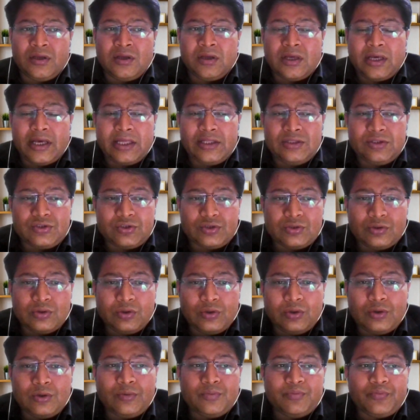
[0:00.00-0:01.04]
And
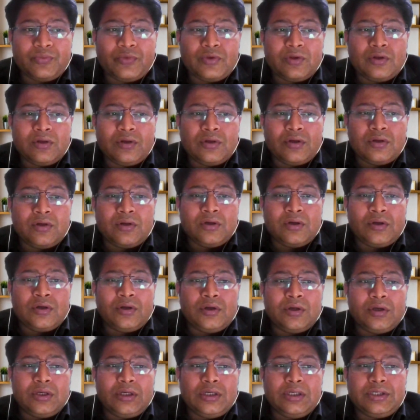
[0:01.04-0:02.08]
so
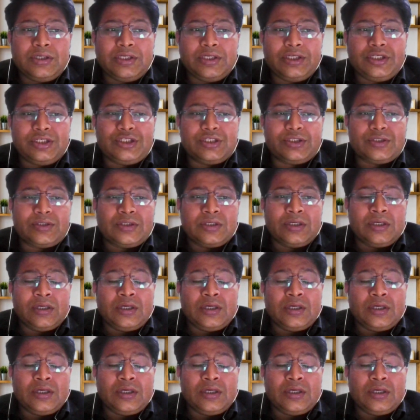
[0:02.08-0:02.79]
it is